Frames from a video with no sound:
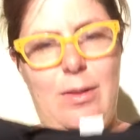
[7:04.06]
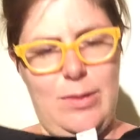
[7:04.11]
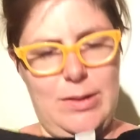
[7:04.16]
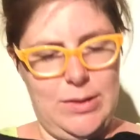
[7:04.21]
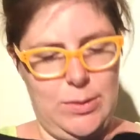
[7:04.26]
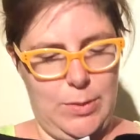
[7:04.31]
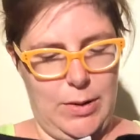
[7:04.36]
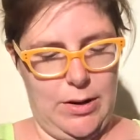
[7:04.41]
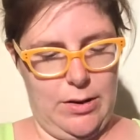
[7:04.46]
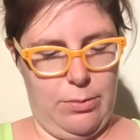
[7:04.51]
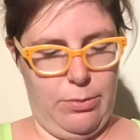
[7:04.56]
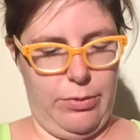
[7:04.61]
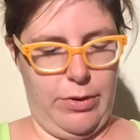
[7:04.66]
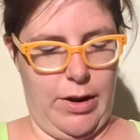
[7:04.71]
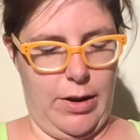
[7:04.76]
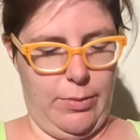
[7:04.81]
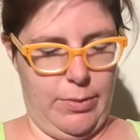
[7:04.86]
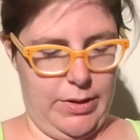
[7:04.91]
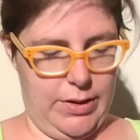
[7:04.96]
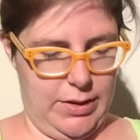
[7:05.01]
always wear a
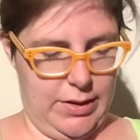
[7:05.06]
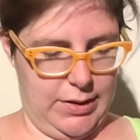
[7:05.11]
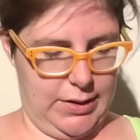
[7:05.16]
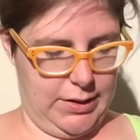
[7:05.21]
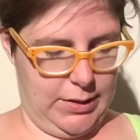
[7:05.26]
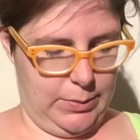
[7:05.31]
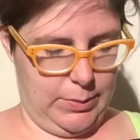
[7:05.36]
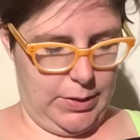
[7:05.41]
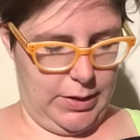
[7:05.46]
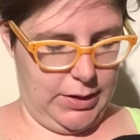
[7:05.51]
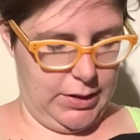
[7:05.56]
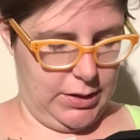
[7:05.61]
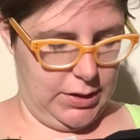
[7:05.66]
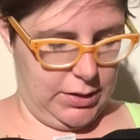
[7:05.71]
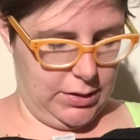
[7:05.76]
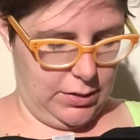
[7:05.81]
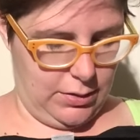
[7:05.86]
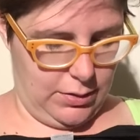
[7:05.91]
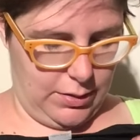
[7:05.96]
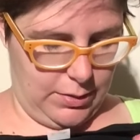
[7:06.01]
bra with this one,
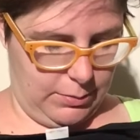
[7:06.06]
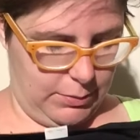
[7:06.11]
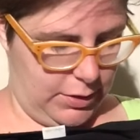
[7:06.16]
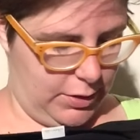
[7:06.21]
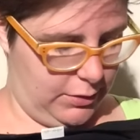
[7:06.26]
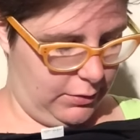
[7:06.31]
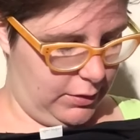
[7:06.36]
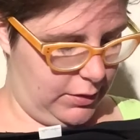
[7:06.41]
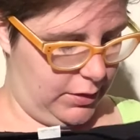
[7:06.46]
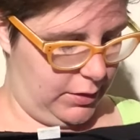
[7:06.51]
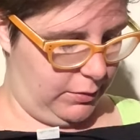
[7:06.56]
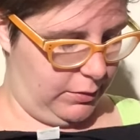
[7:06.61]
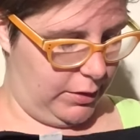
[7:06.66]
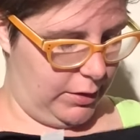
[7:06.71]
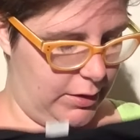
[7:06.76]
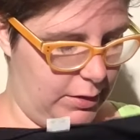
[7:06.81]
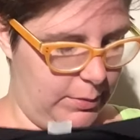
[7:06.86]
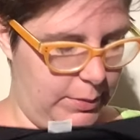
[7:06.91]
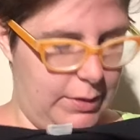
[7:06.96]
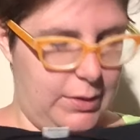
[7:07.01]
so I'm not really
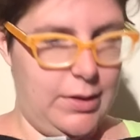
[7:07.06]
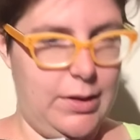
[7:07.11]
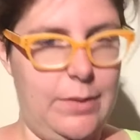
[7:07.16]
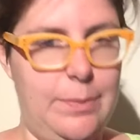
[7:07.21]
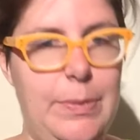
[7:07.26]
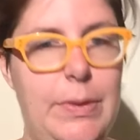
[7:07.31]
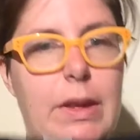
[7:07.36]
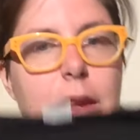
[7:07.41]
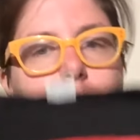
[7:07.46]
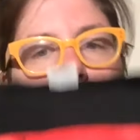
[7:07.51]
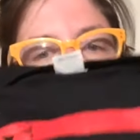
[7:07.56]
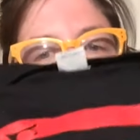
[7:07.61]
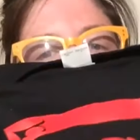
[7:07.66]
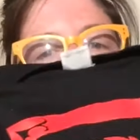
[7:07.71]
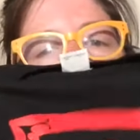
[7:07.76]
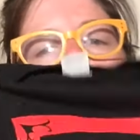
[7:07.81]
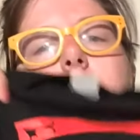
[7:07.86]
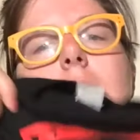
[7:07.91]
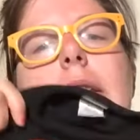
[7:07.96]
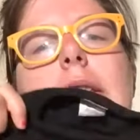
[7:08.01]
worried about it.
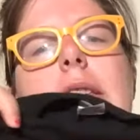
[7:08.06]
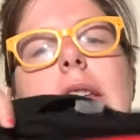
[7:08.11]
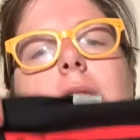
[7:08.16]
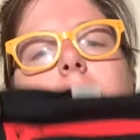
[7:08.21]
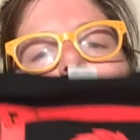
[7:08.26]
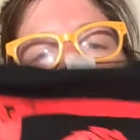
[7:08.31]
But